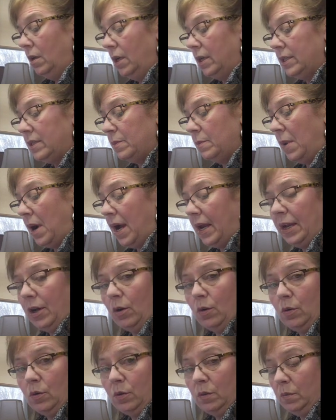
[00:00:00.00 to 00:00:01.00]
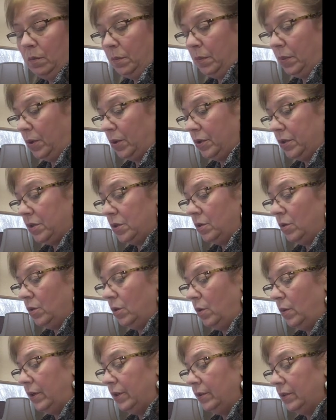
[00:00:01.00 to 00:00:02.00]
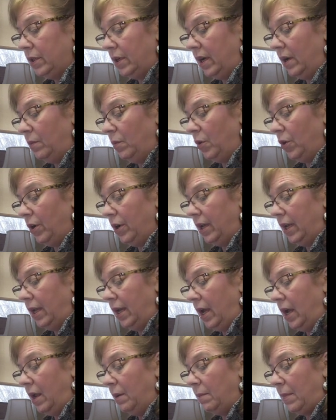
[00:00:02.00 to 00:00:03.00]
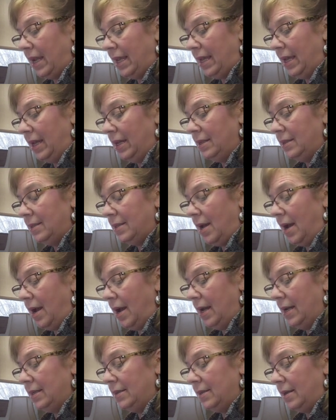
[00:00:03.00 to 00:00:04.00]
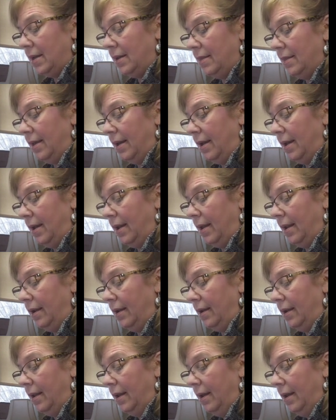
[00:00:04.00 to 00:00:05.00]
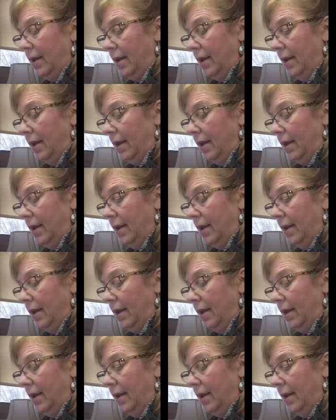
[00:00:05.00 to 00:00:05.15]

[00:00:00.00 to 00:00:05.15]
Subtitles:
it's my own personal quilt that I'm working on, my king size, and then